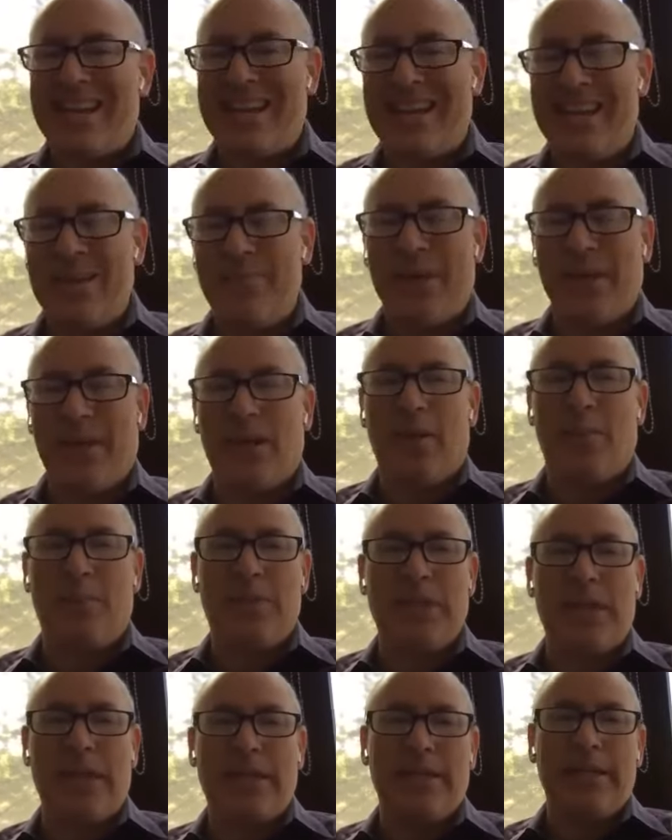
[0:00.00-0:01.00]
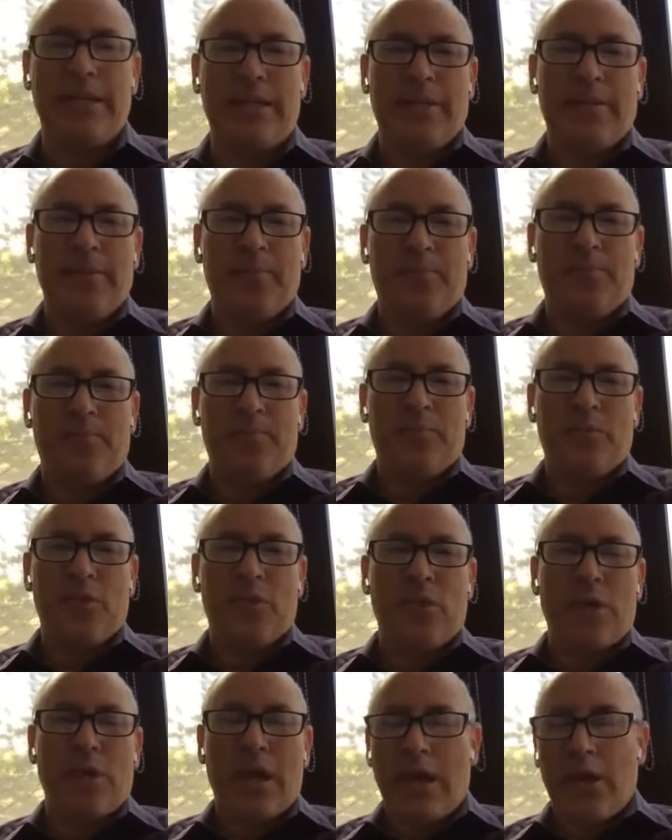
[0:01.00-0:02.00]
email update,
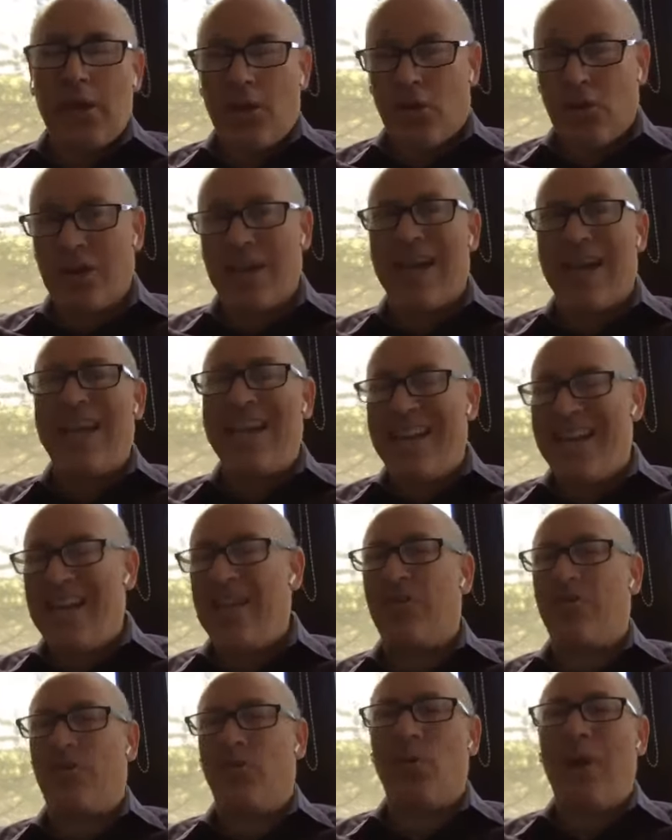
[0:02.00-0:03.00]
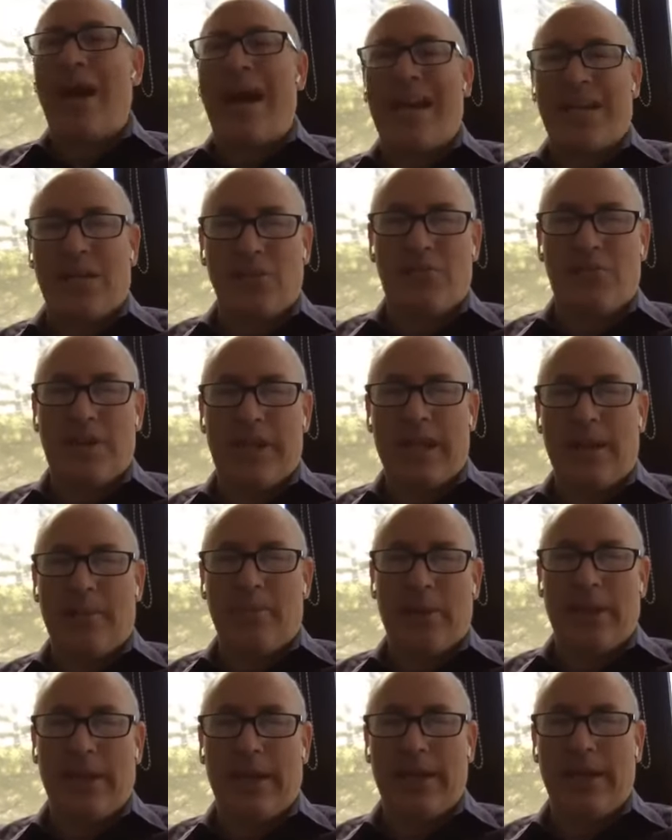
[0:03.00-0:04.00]
you're getting it through active
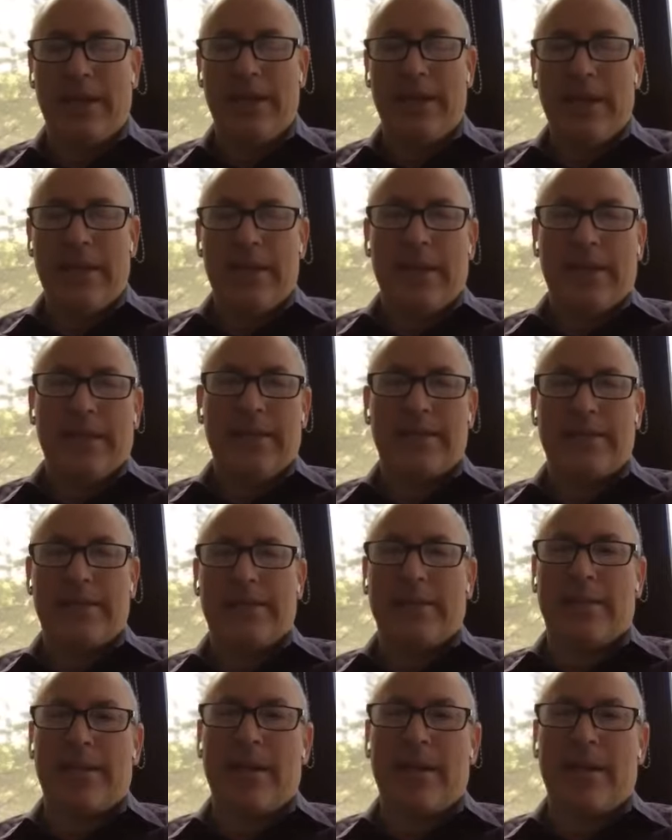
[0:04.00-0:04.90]
campaign this is a